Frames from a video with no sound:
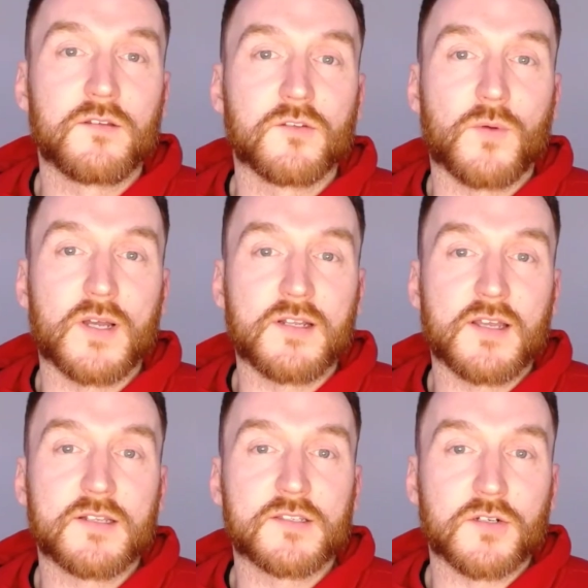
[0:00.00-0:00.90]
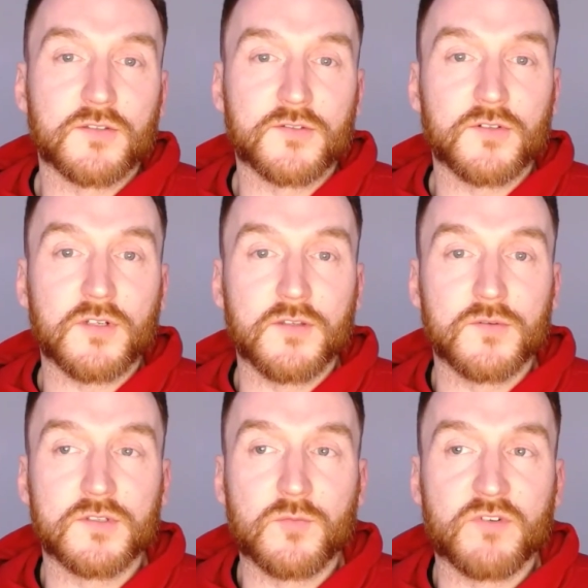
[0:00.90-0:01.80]
So why did I install solar?
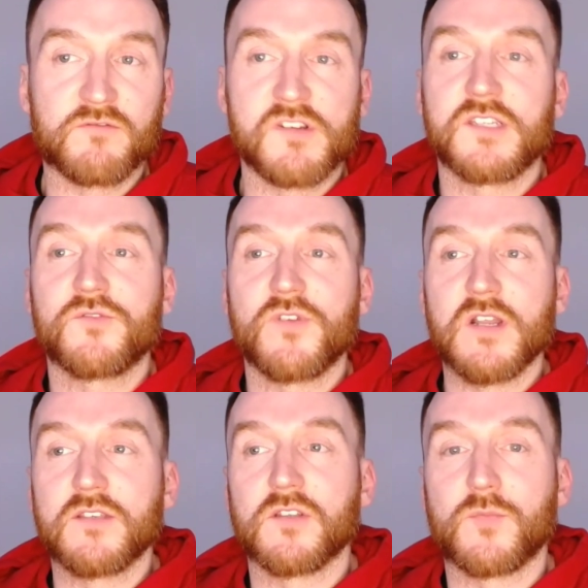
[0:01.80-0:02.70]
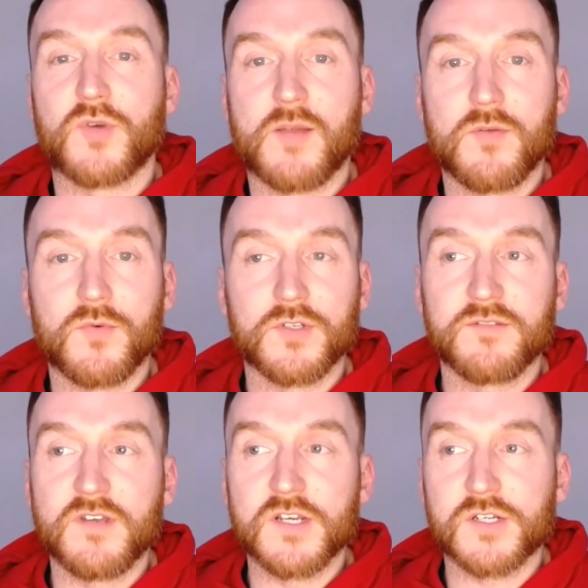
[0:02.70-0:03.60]
There was a number of reasons really. So the primary
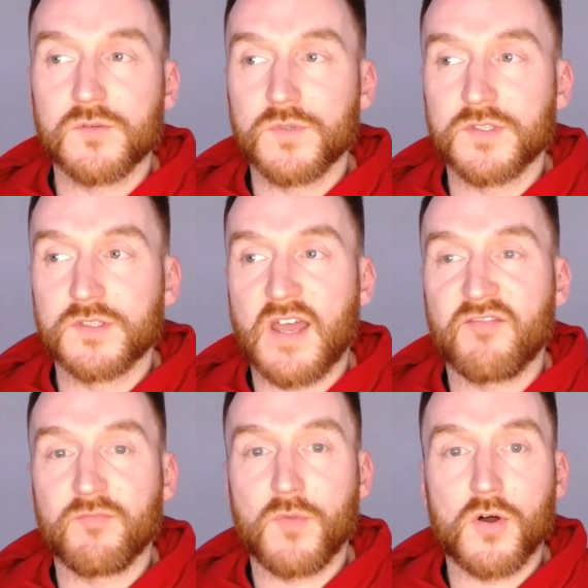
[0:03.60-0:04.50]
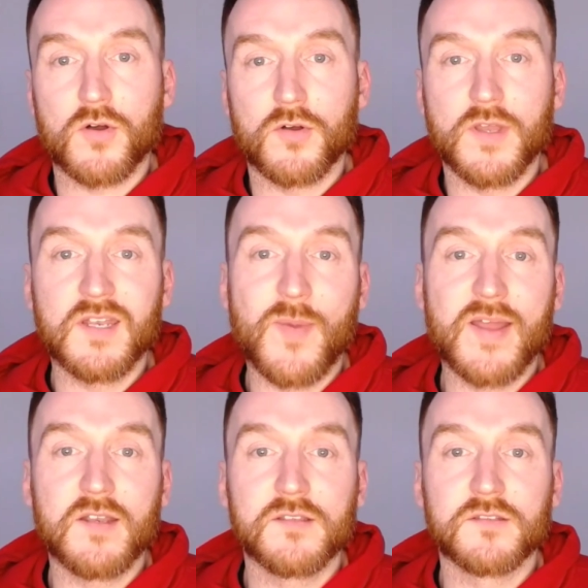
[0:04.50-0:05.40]
motivation was to have more
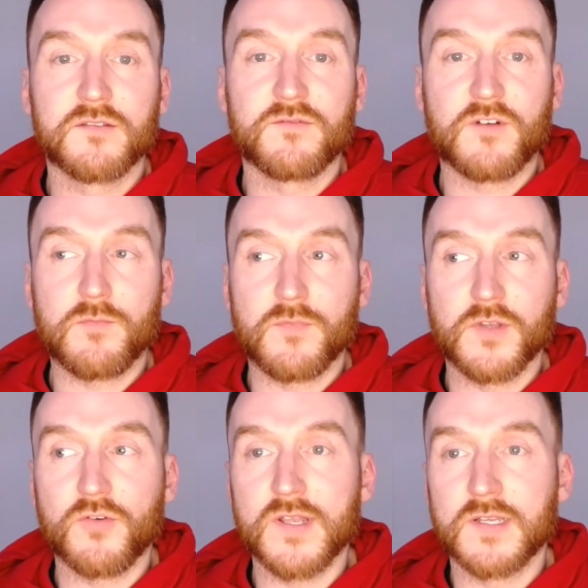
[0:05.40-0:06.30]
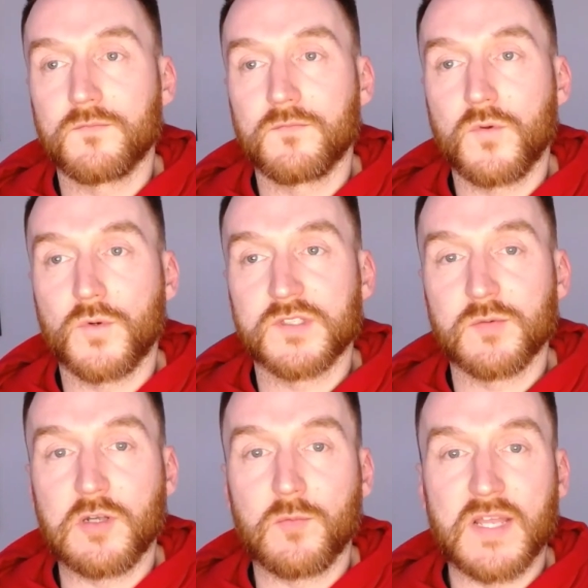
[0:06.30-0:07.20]
independence from the grid we want
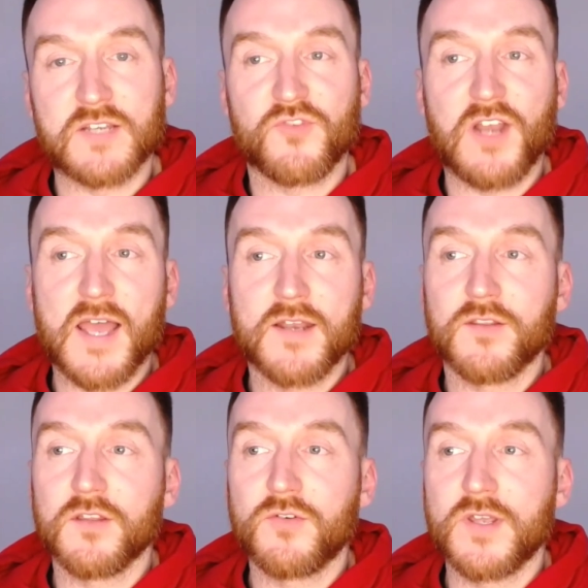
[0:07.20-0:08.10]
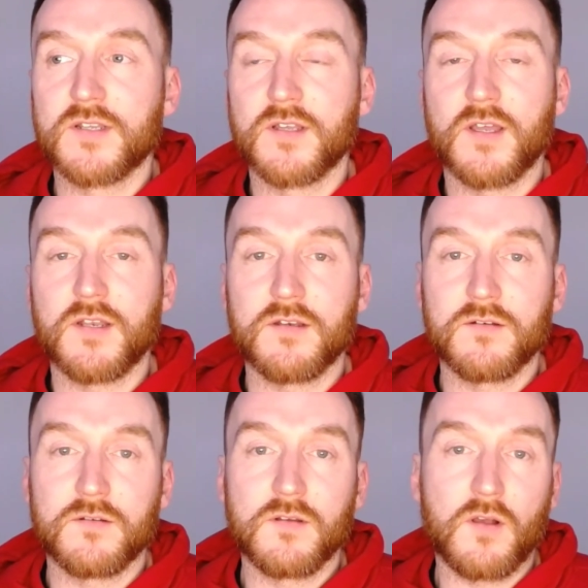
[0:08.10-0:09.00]
to become less reliant on the grid
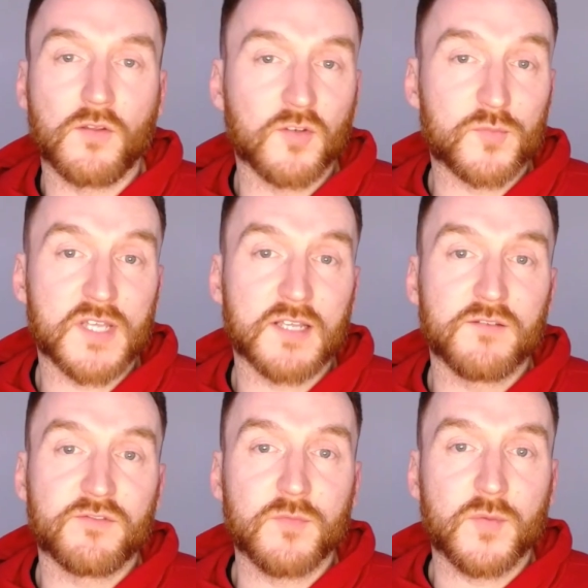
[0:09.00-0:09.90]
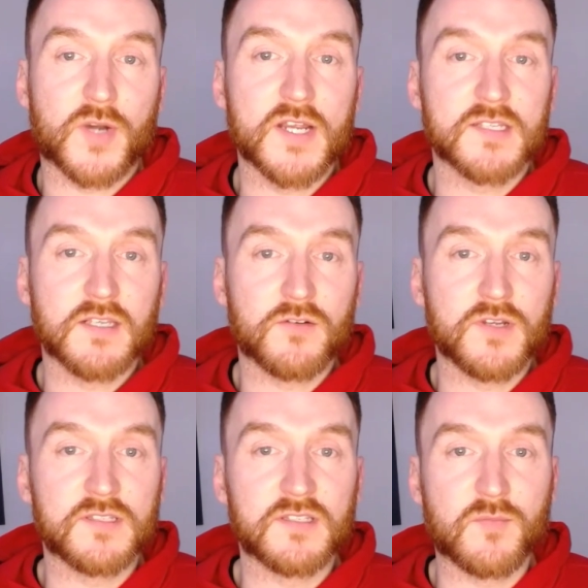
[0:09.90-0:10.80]
and also protected from the price
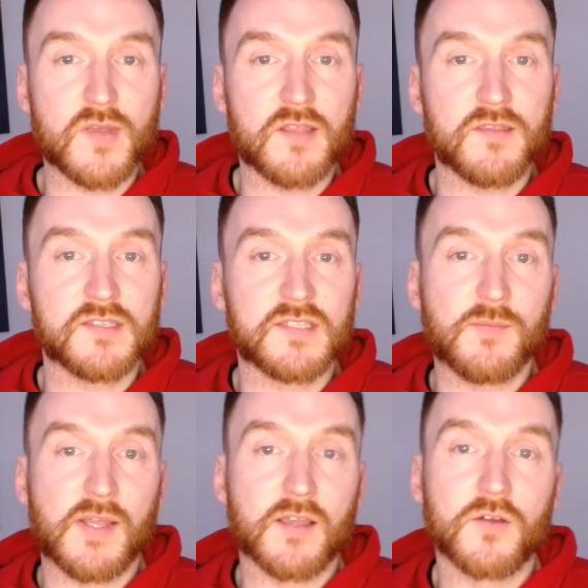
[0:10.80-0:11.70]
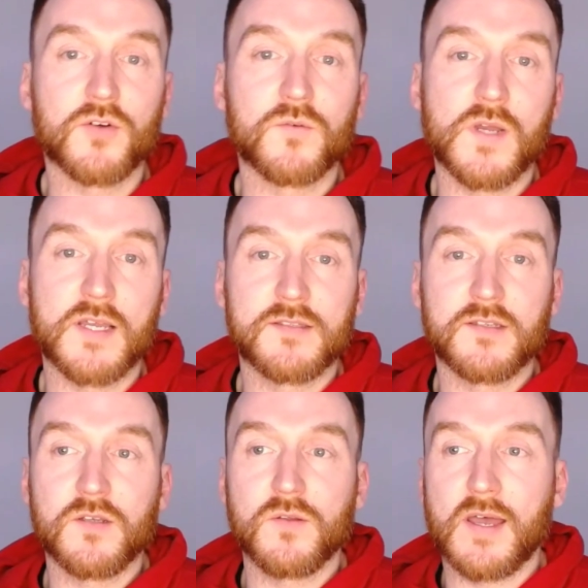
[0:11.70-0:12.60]
increases a bit. And this seemed like a good way
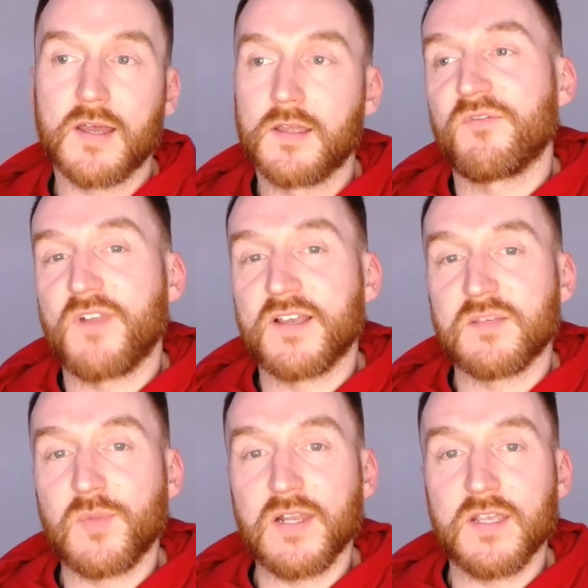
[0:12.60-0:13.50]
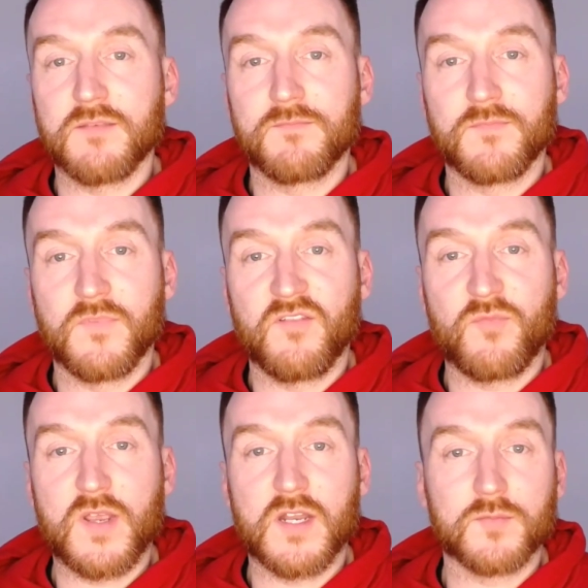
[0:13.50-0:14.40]
to do that. Flexibility
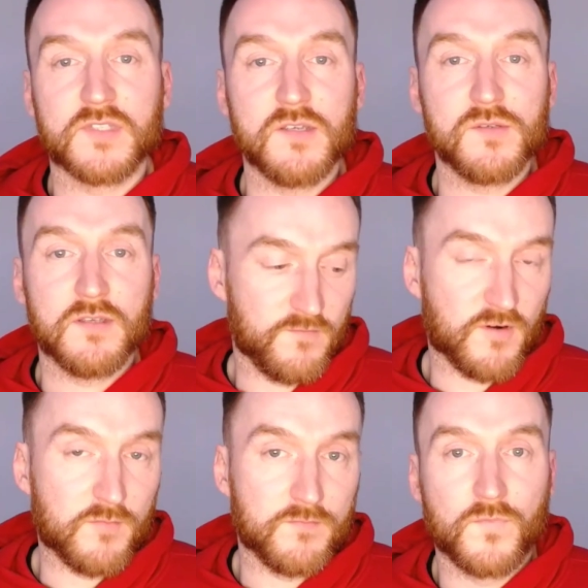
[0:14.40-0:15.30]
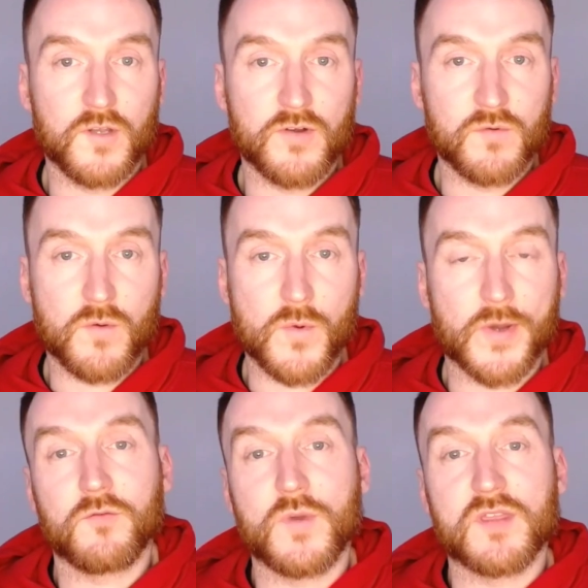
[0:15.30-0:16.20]
of being able to use it from the grid when we
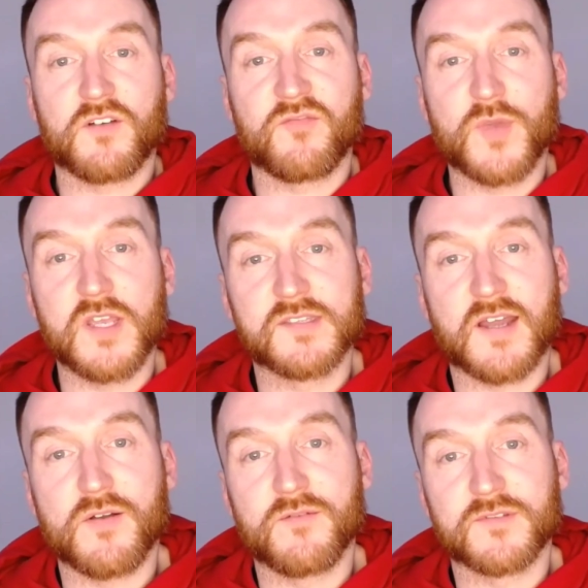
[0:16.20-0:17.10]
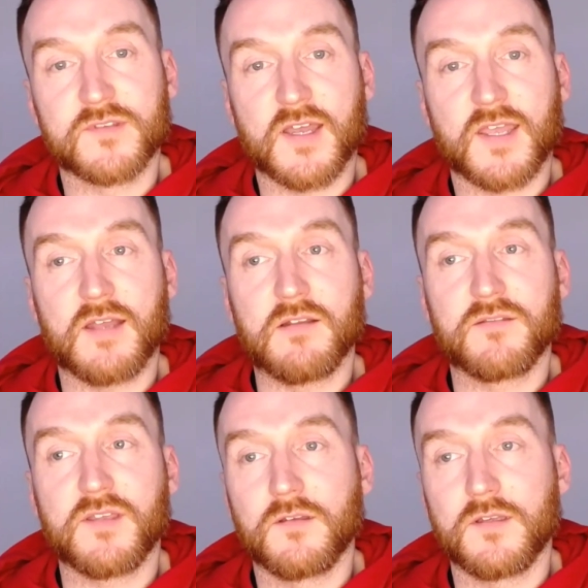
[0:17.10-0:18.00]
want with off-peak tariffs, that kind
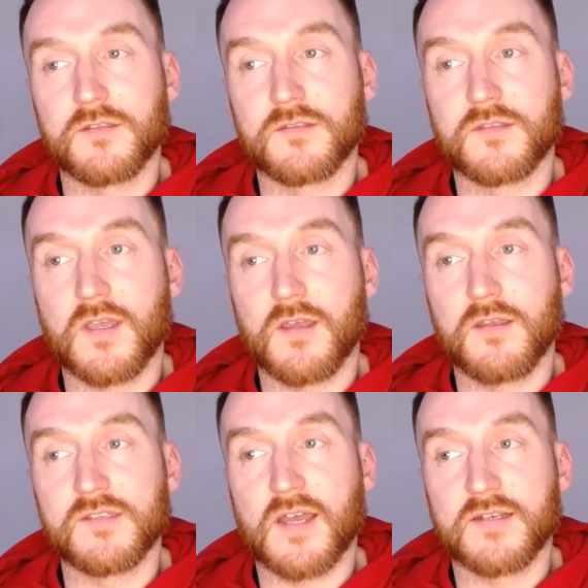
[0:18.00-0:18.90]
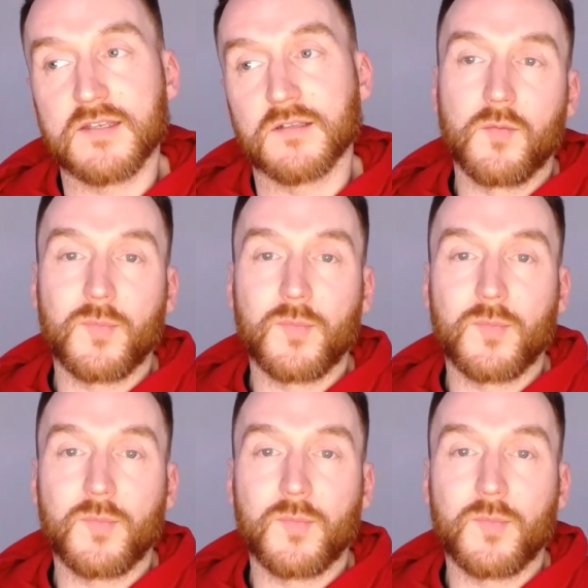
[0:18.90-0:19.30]
of thing is uh, is ideal.